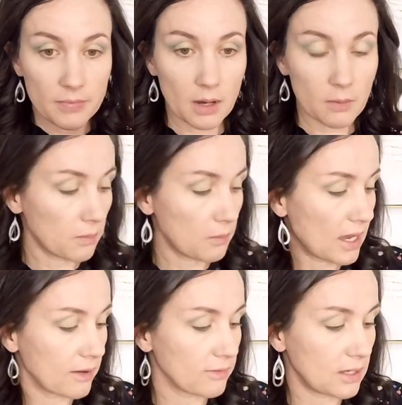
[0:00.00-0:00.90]
That way we
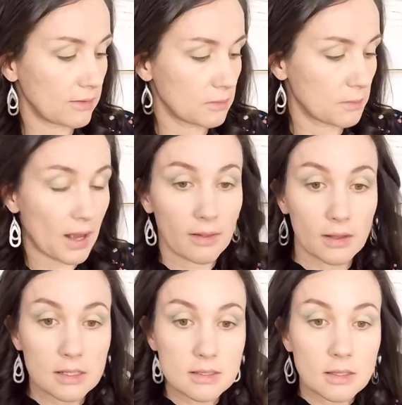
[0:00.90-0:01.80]
have even
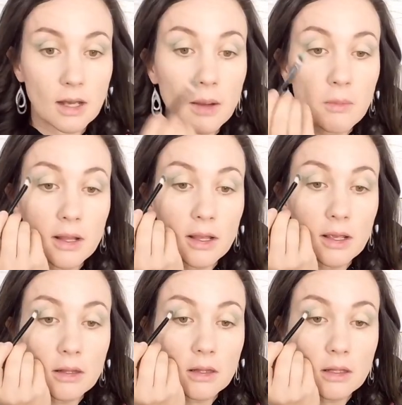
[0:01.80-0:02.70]
balance. I want a
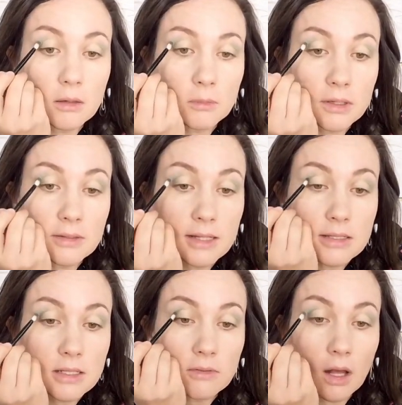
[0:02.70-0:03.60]
little more
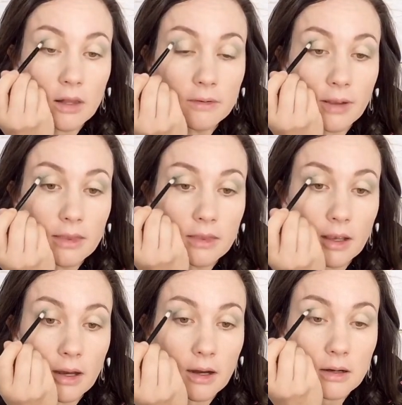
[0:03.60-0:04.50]
intensity of color right
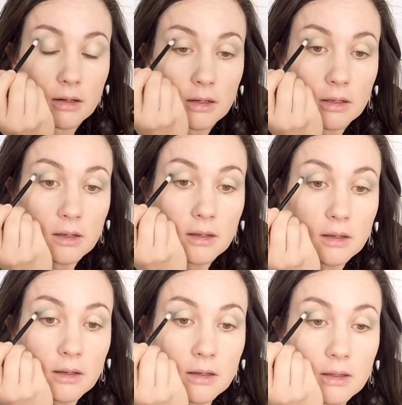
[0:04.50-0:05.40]
there.
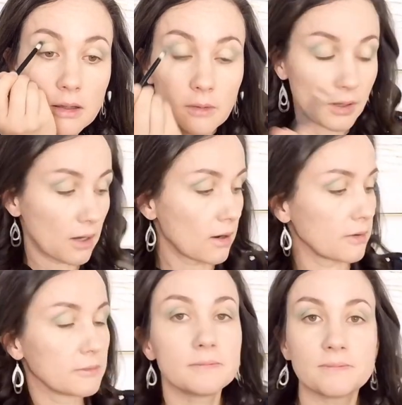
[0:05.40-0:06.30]
There we
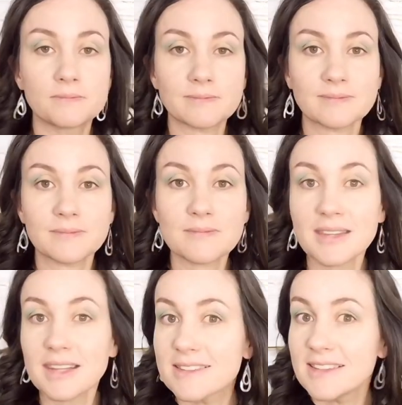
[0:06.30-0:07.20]
are.
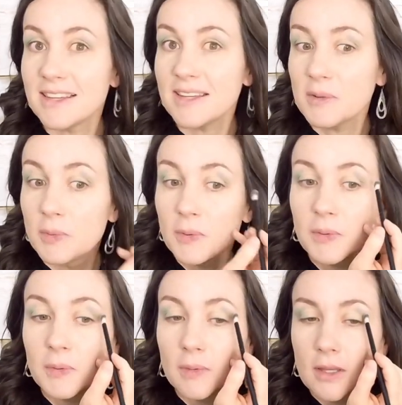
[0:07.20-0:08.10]
See,
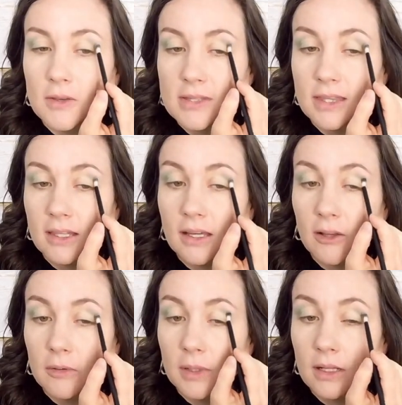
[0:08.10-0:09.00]
woohoo. Can you see the
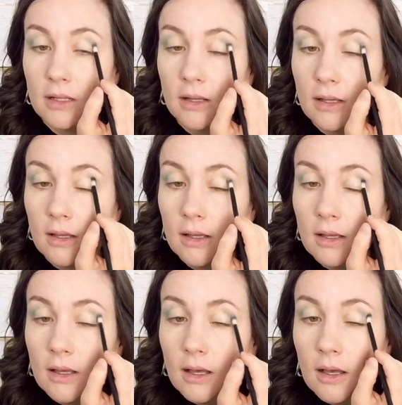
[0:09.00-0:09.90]
color building?
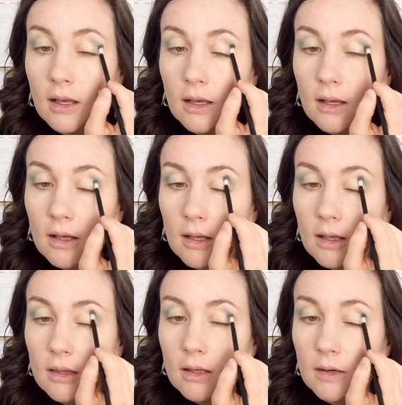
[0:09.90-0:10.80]

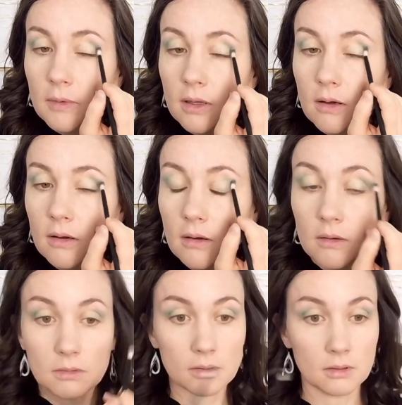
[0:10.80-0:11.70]
There we
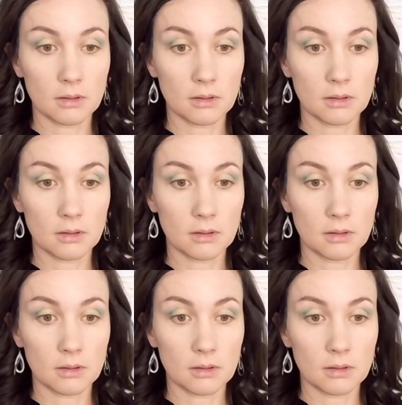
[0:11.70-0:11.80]
go.